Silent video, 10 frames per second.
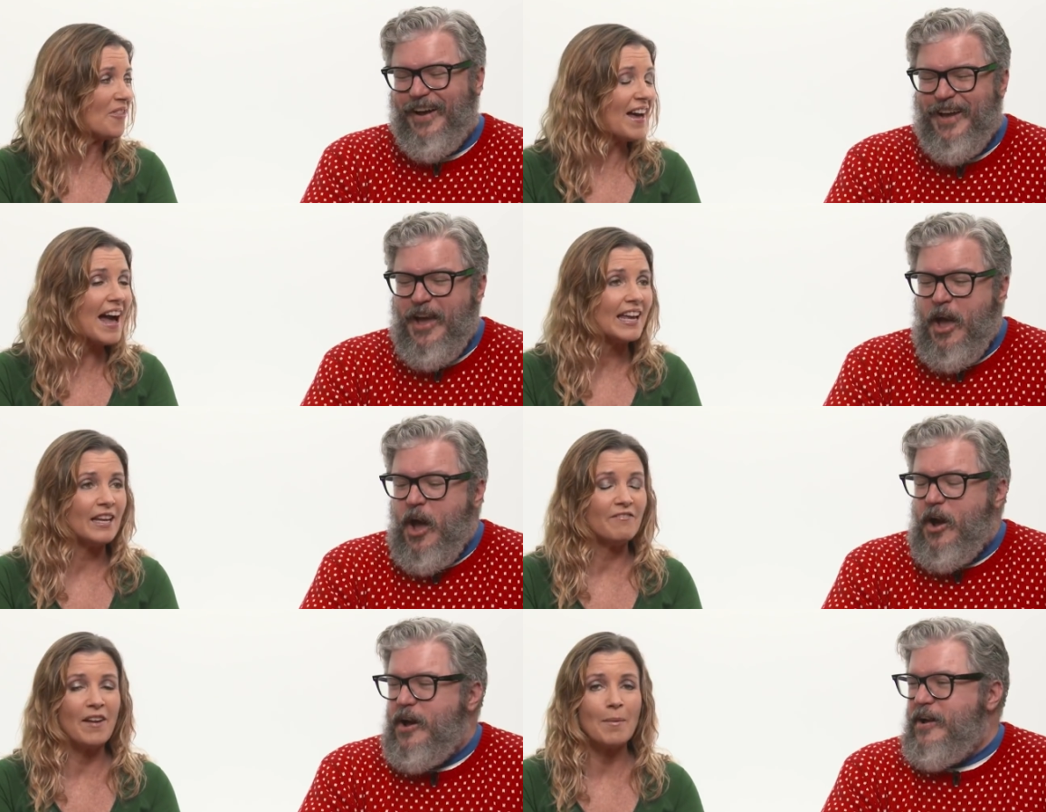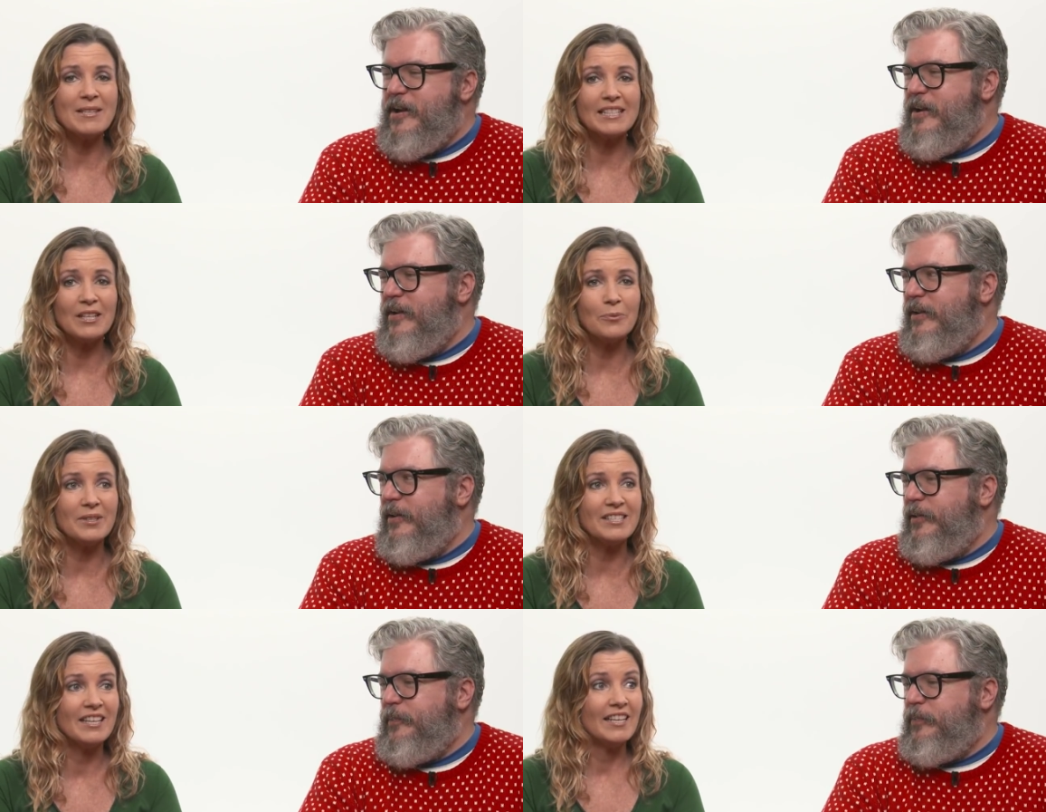Speaker 1: that, and it famously
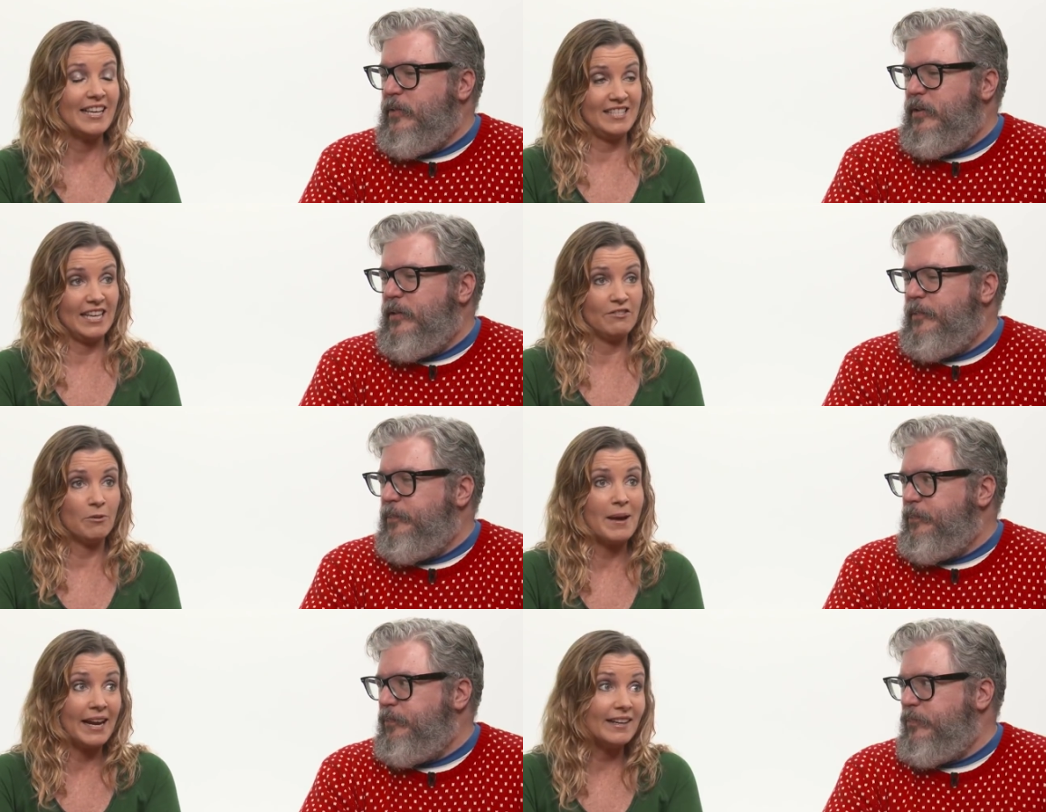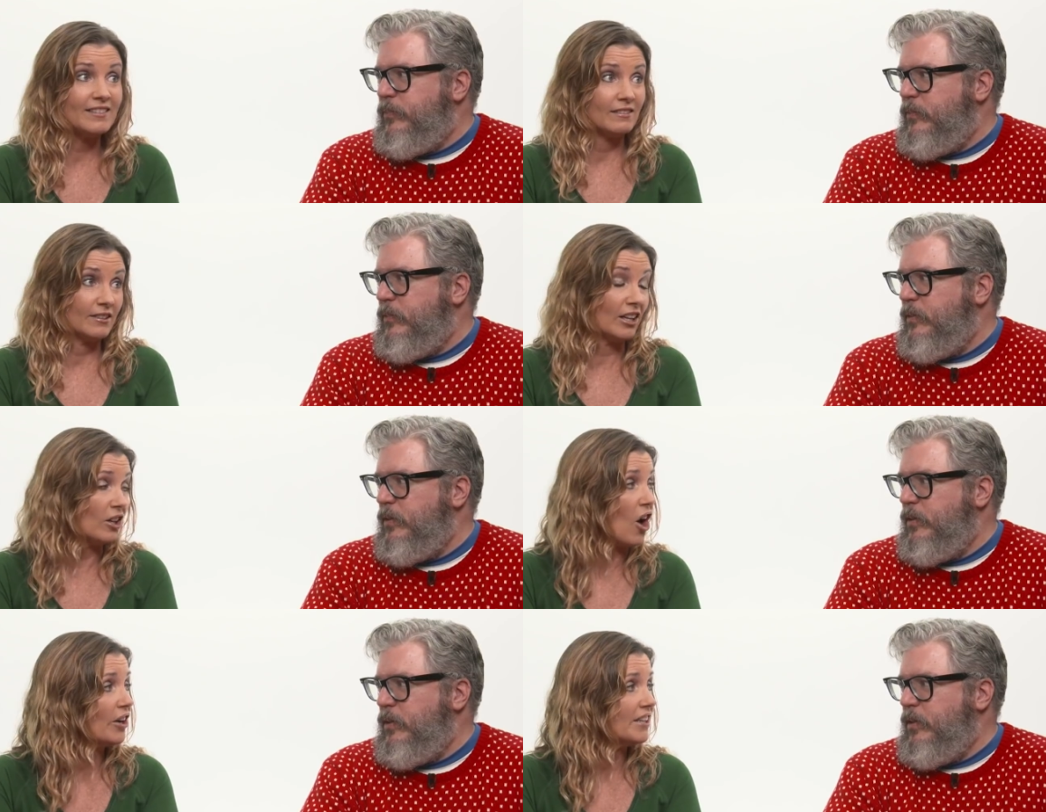was. it remains the
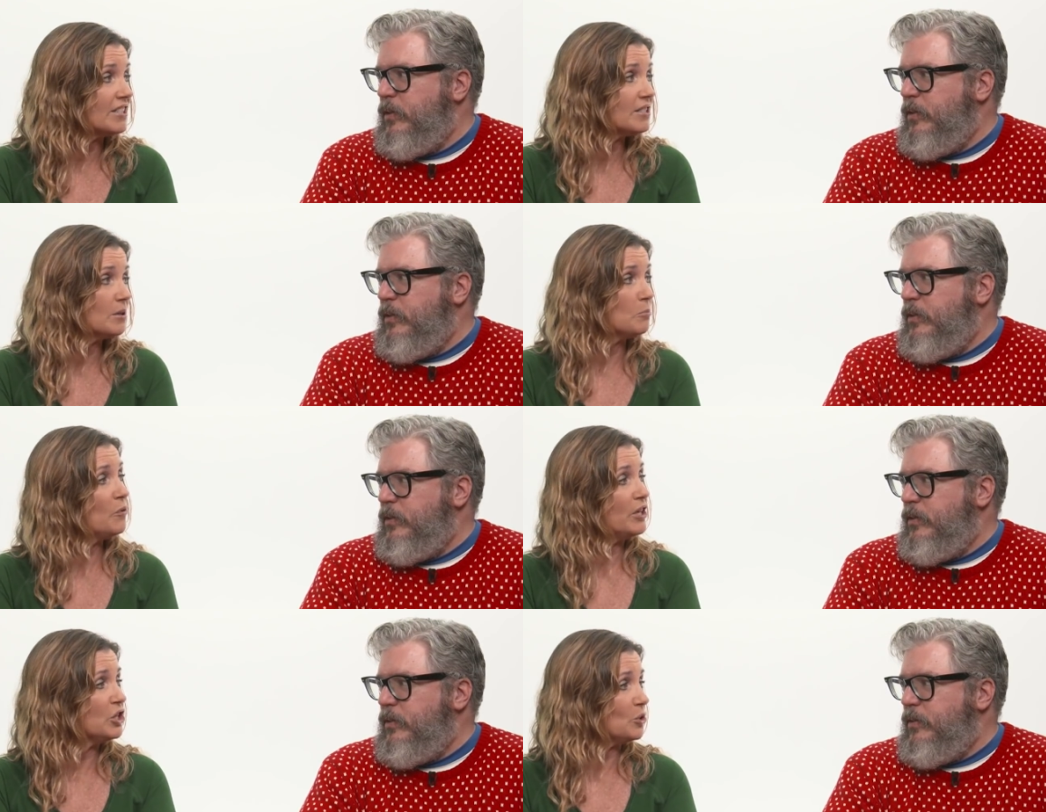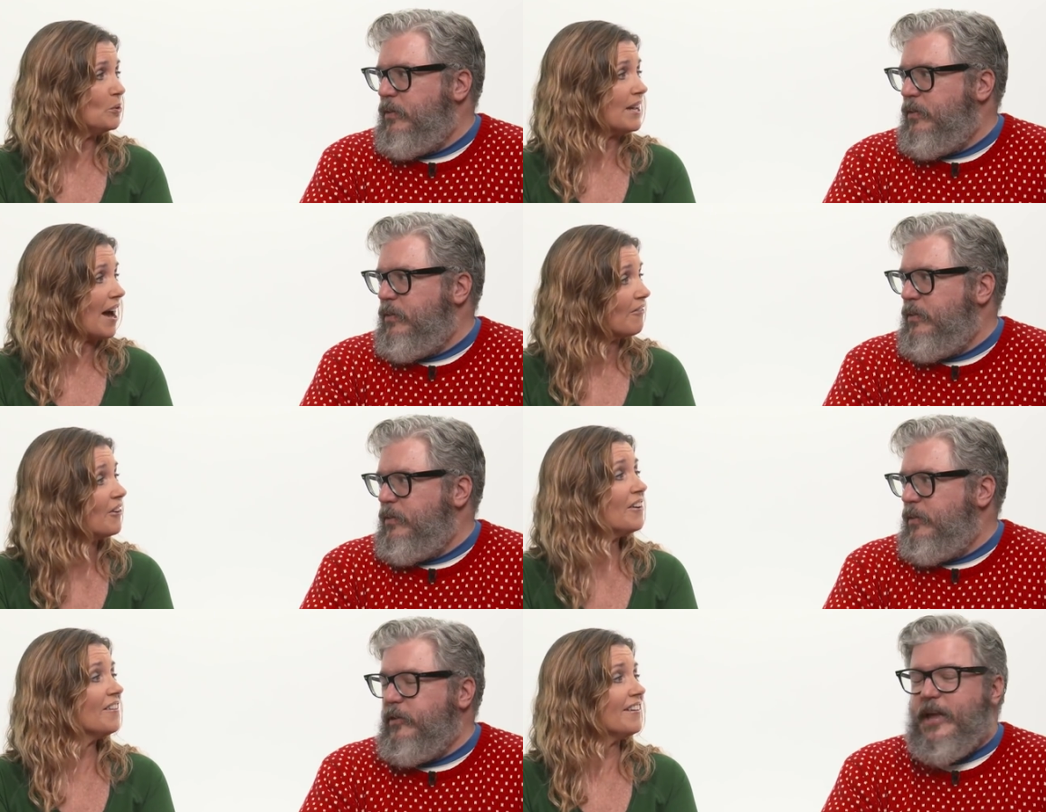longest movie shoot
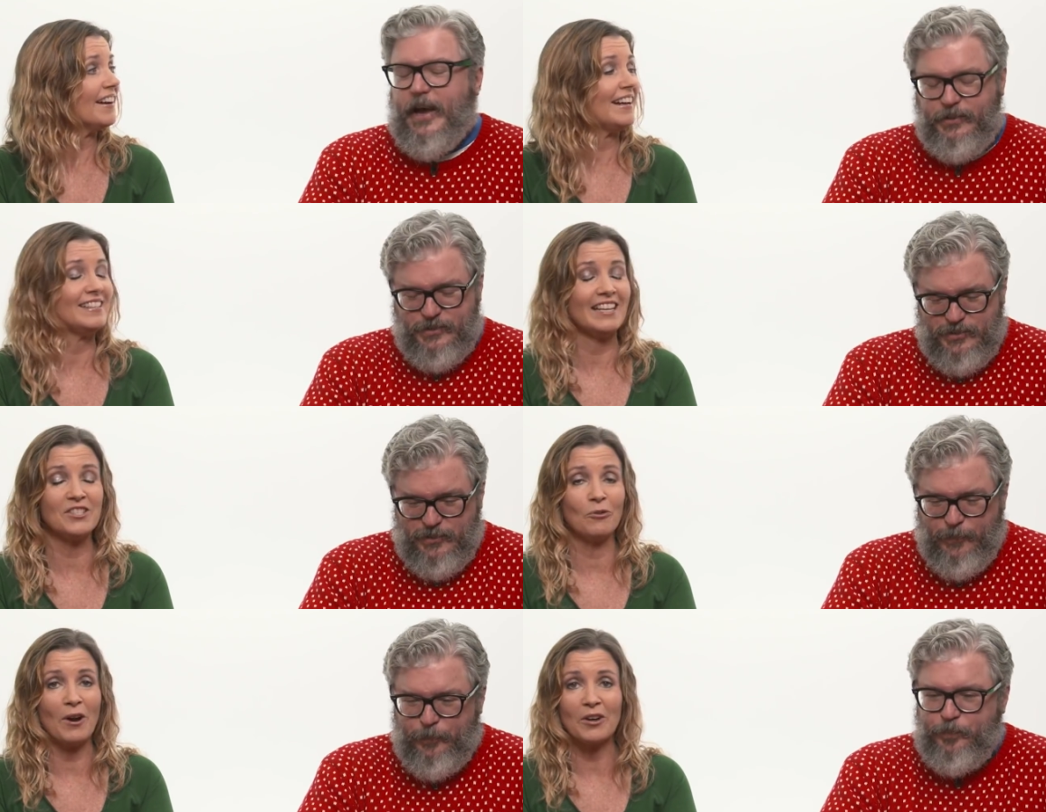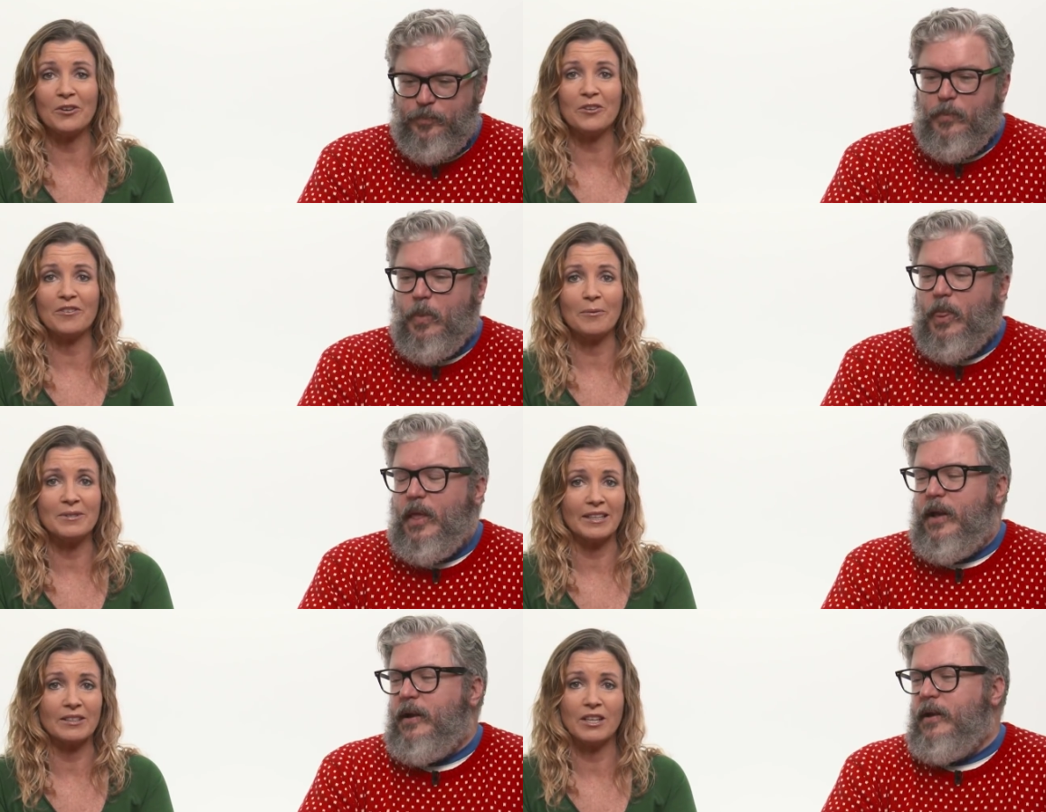ever. Yes. It's, it's a record. It
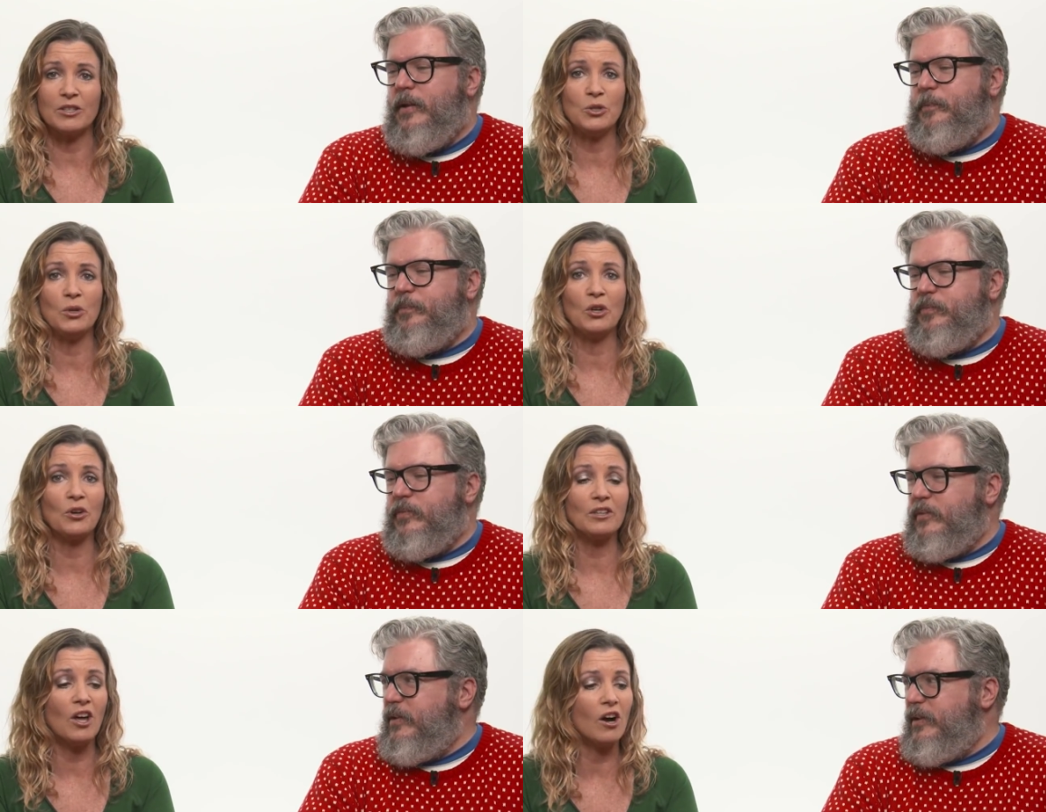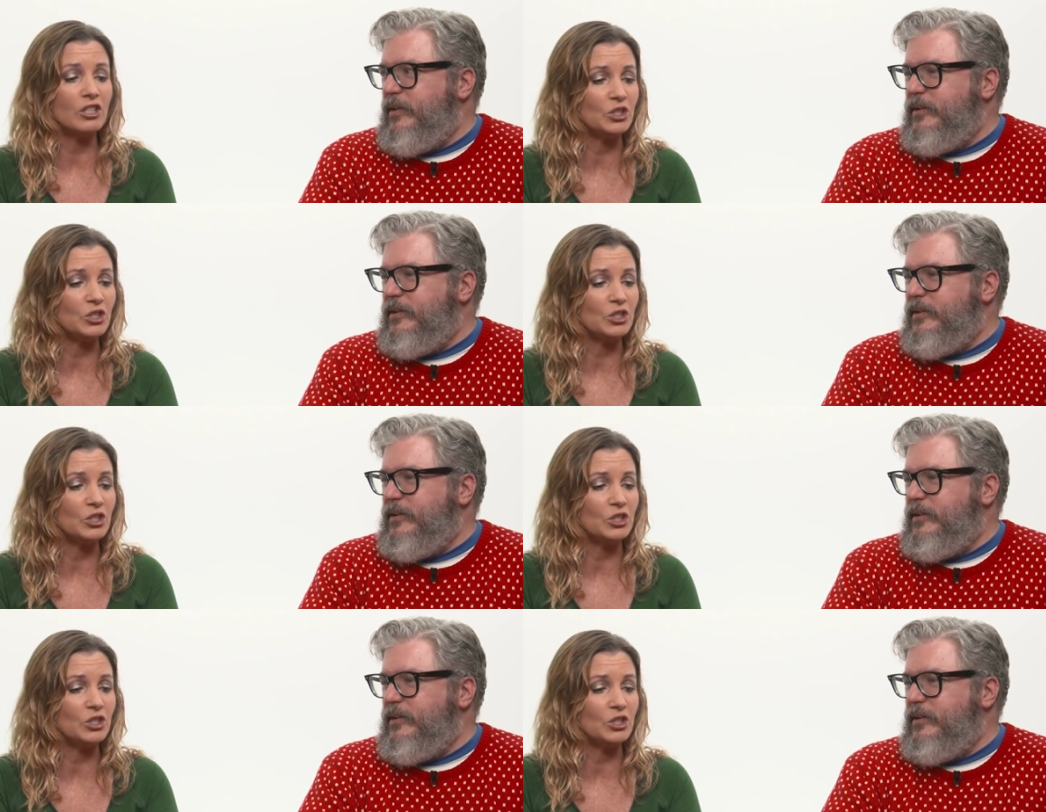was like a two-year-long